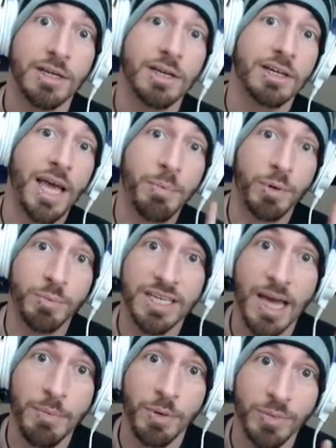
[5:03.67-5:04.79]
Capital B,
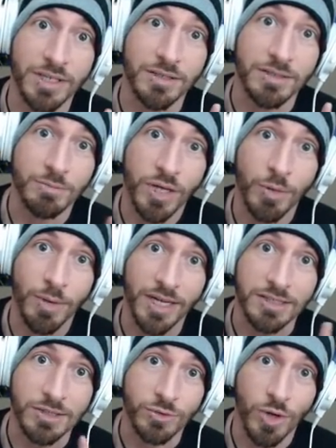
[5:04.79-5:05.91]
capital B. Bagel
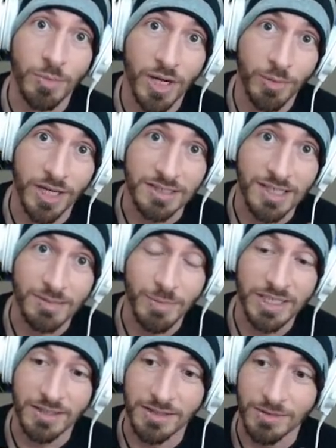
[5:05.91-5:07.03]
Bites. Join Bagel Bites. That's my
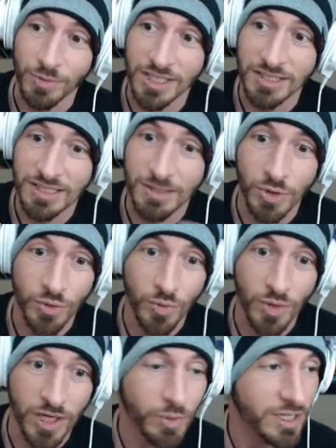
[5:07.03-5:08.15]
guild. We need some new.
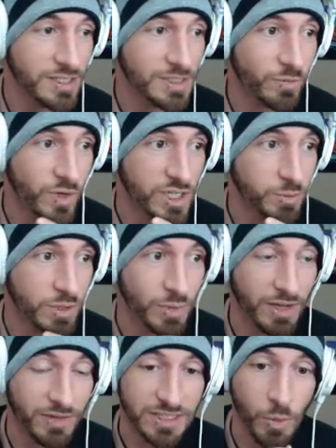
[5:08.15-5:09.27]
Uh, we need some fresh. But we
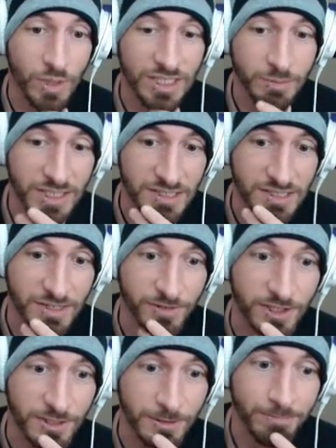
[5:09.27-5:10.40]
have like 20 spaces to
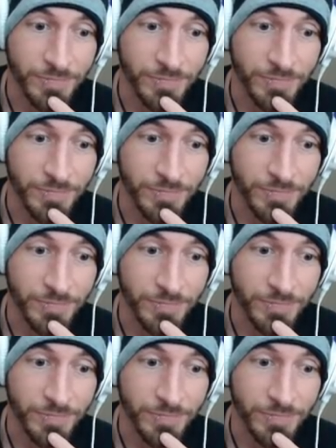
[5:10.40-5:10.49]
fill.